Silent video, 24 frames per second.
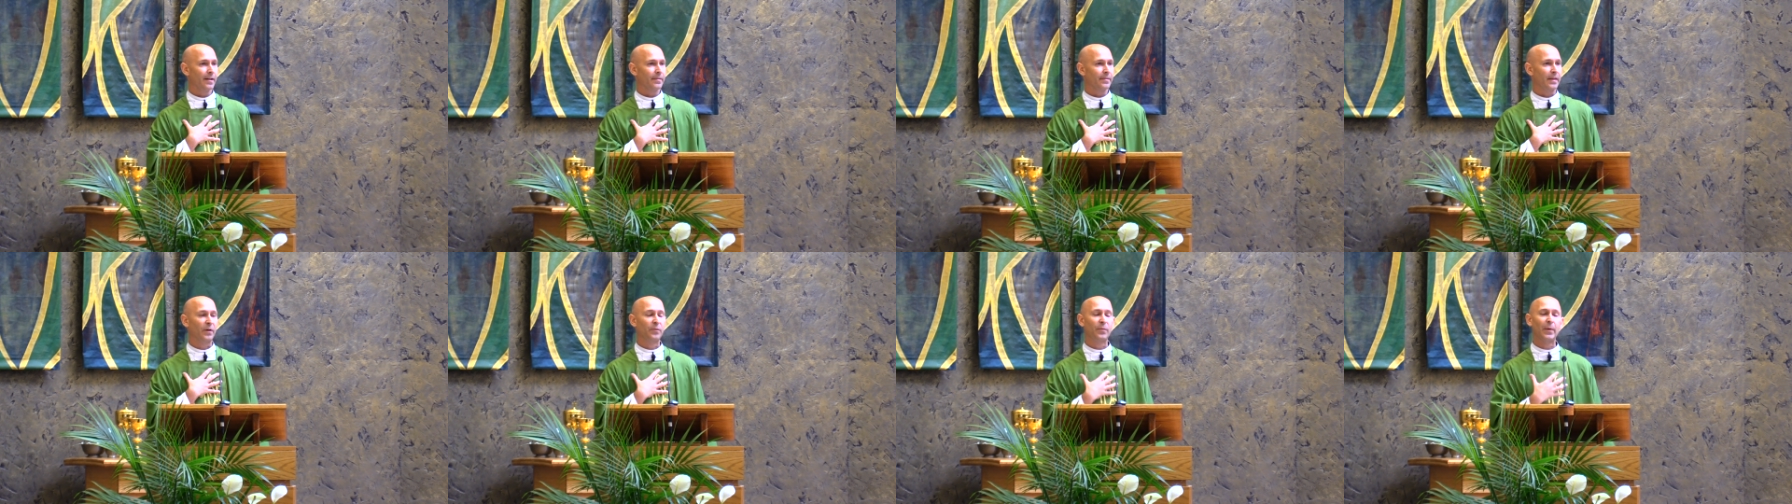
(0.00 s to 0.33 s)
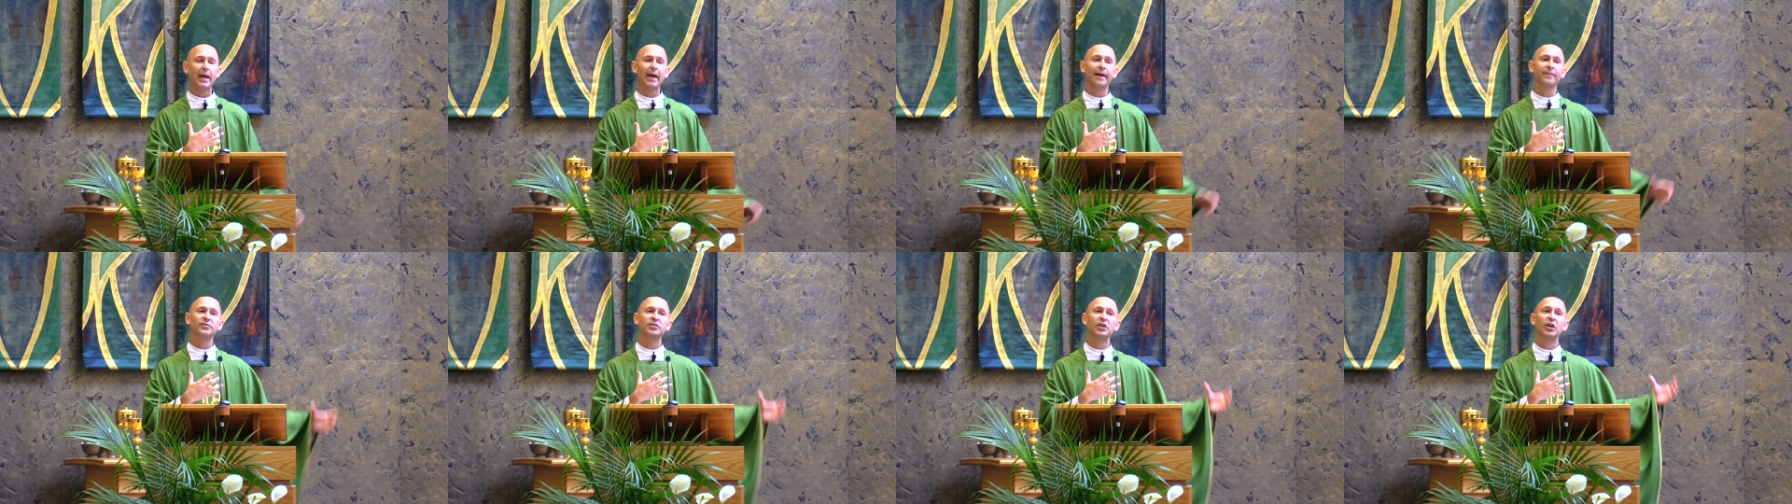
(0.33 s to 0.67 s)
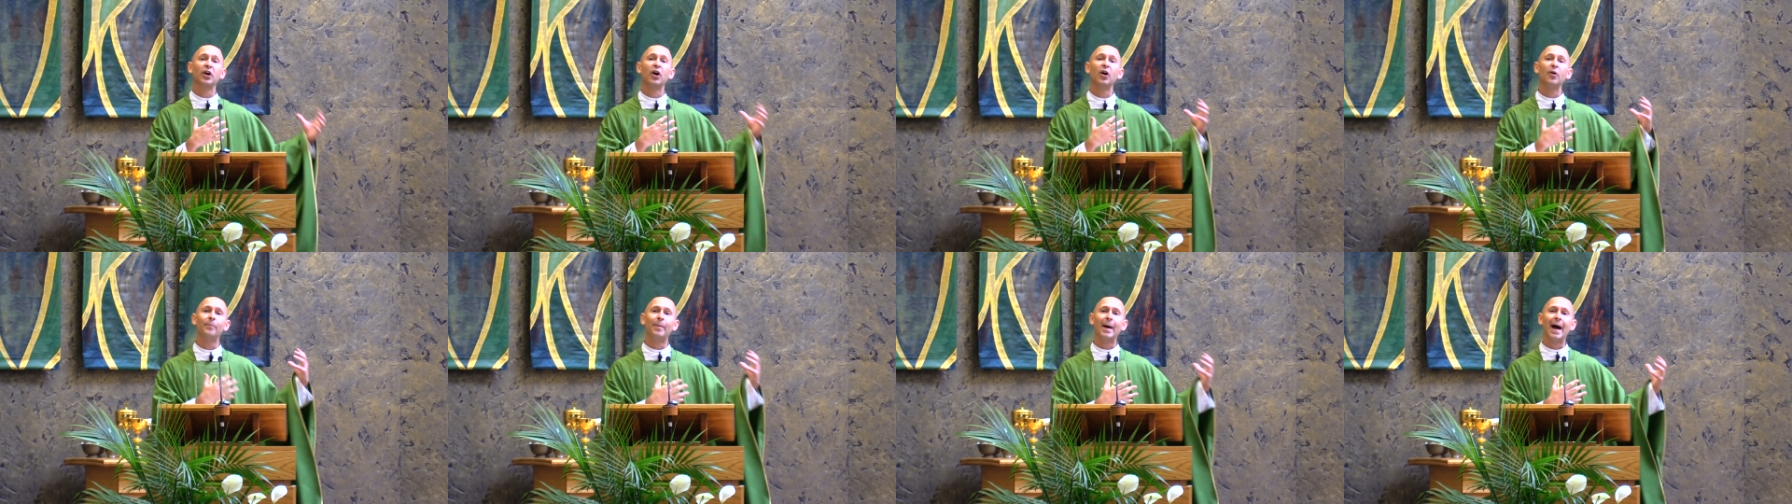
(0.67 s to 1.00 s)
That we have to
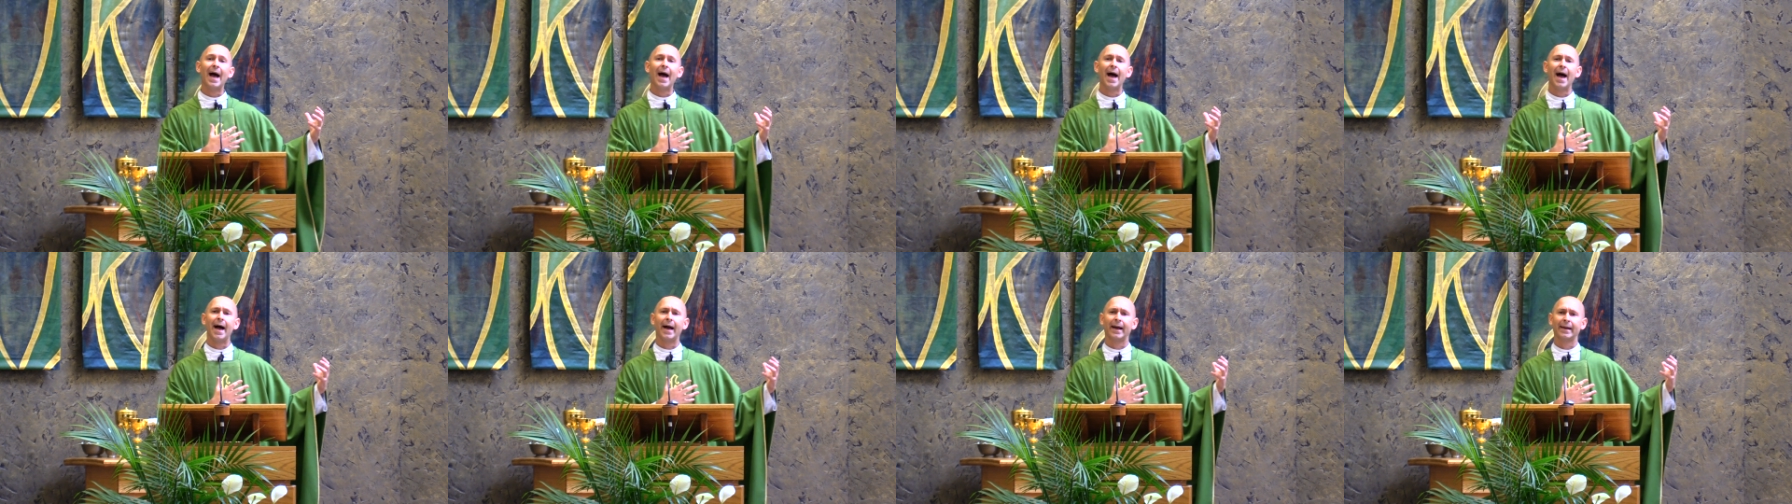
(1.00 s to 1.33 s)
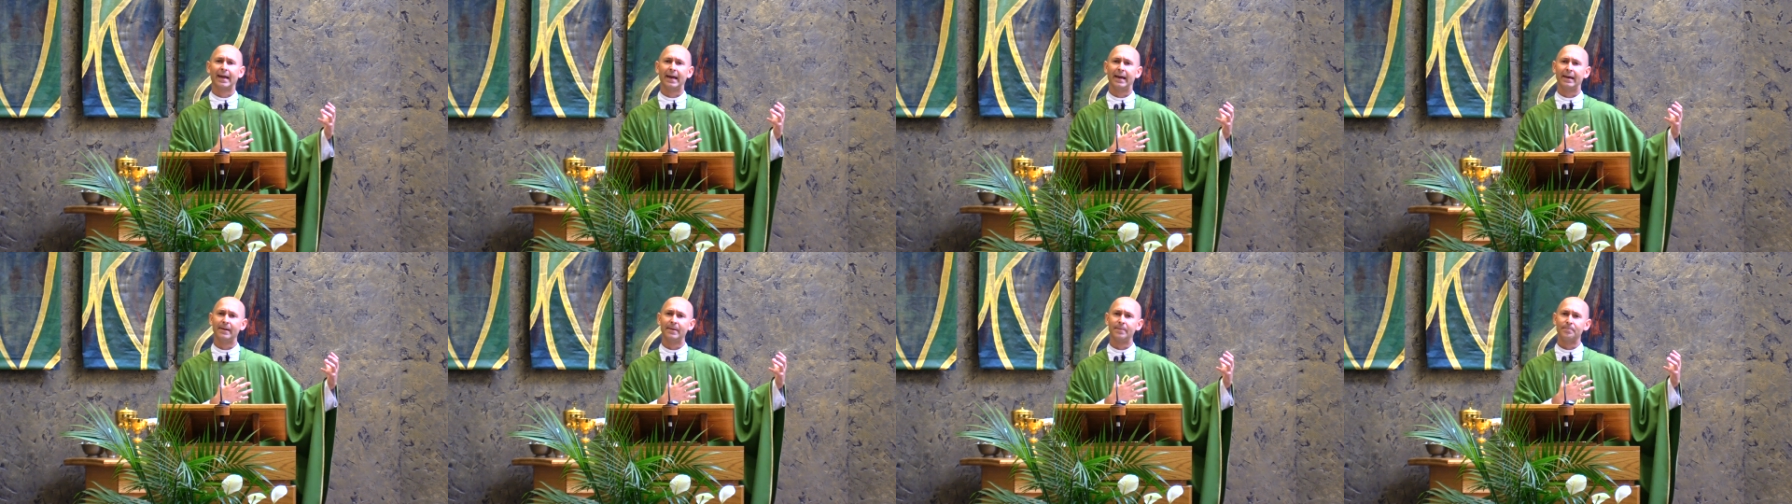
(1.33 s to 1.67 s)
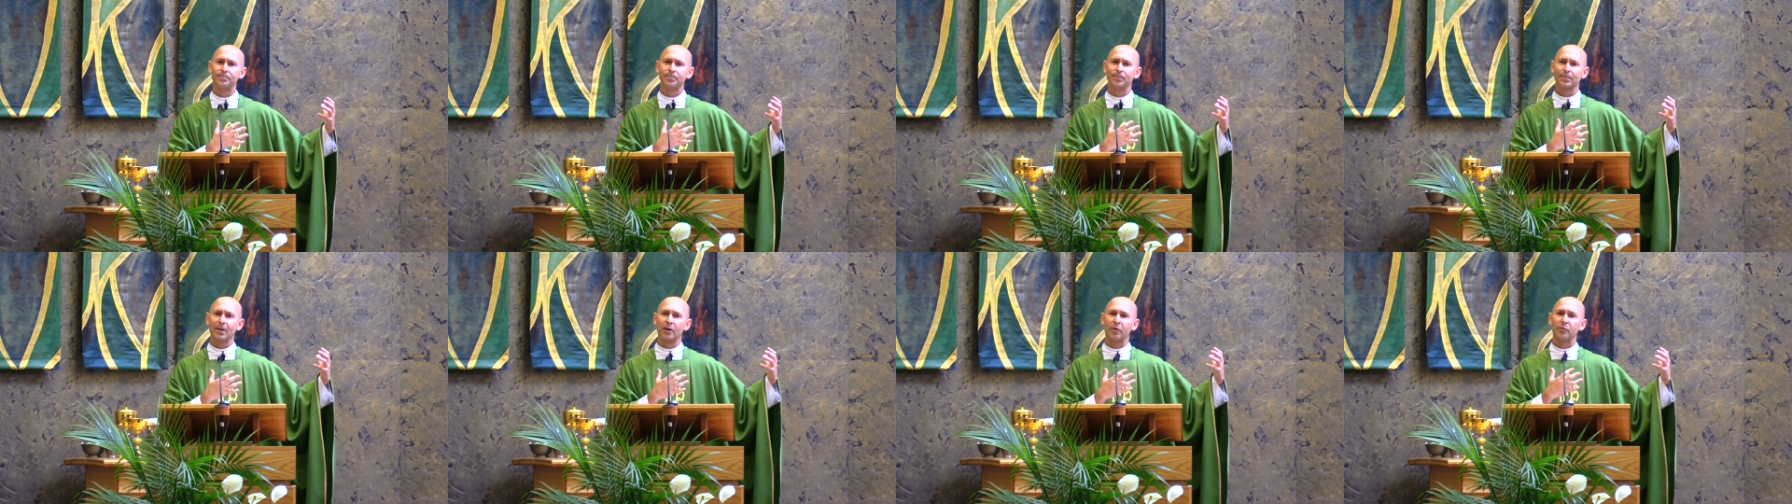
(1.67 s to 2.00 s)
go back and
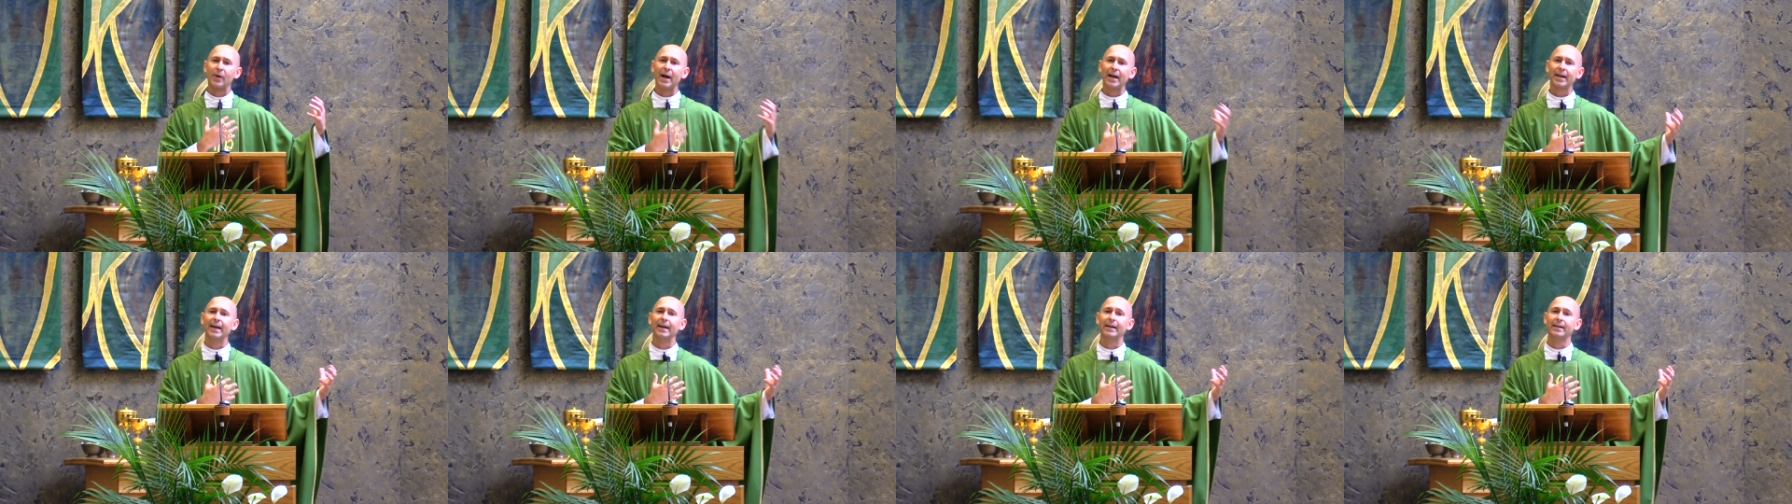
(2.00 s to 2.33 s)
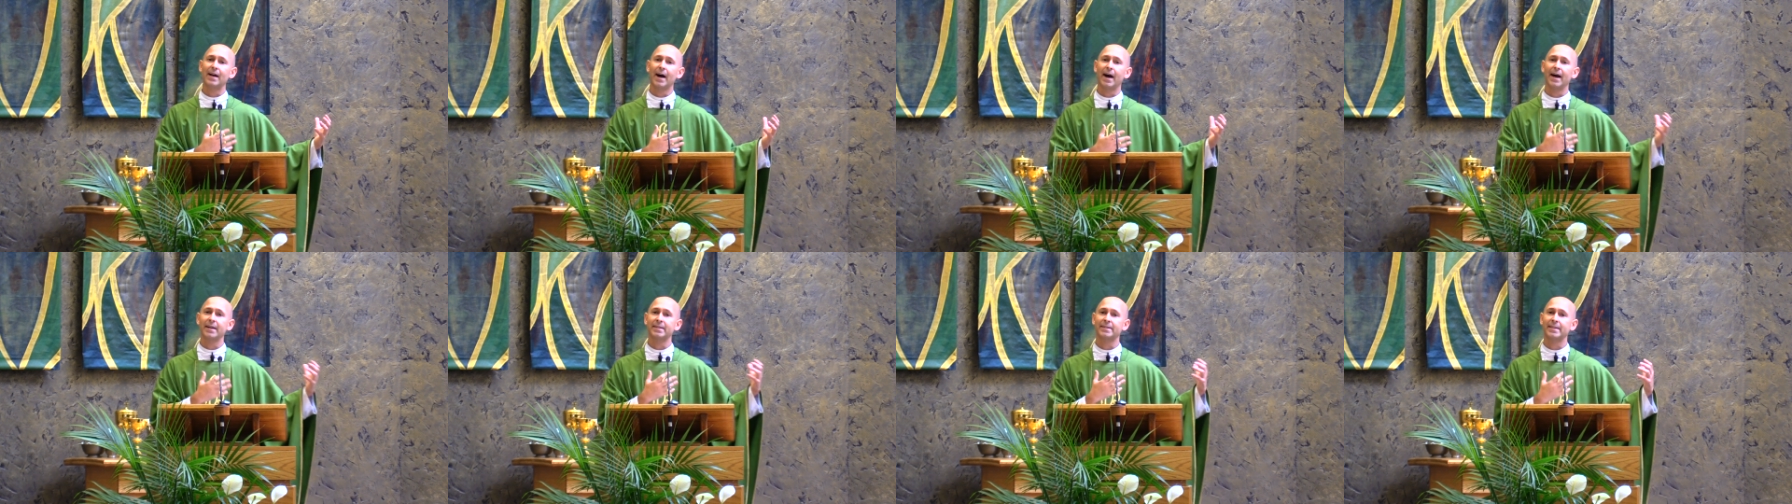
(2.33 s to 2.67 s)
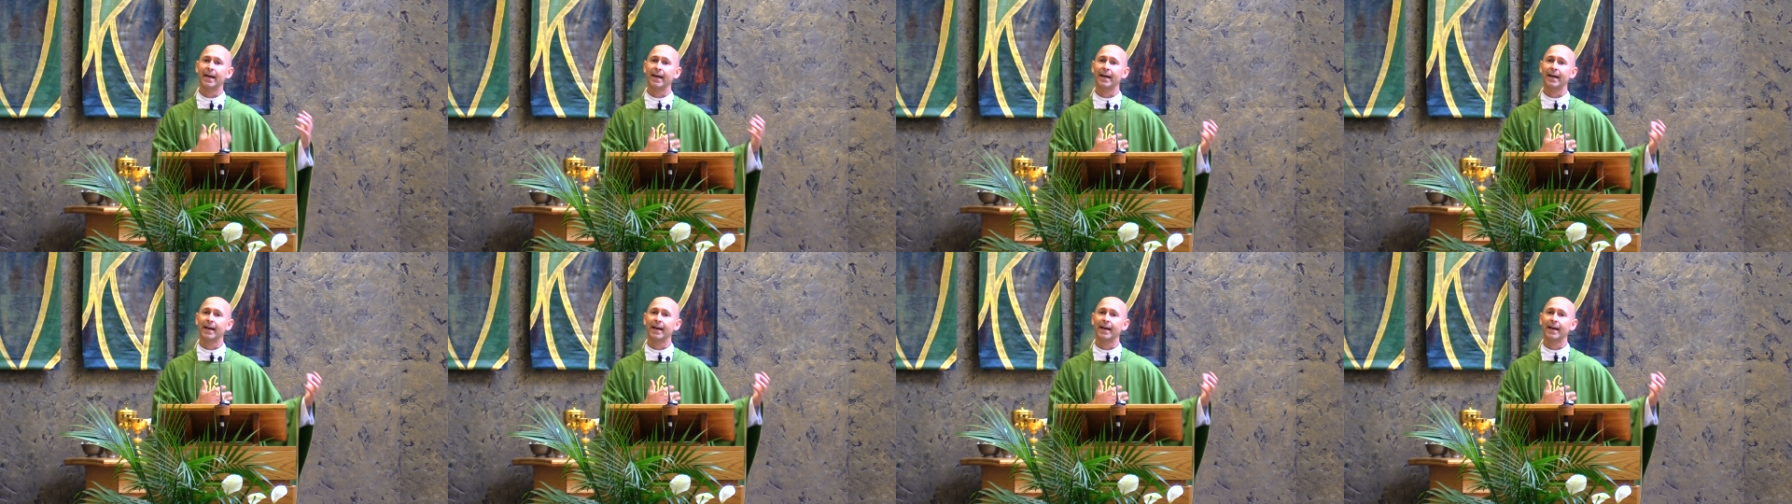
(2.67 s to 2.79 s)
recognize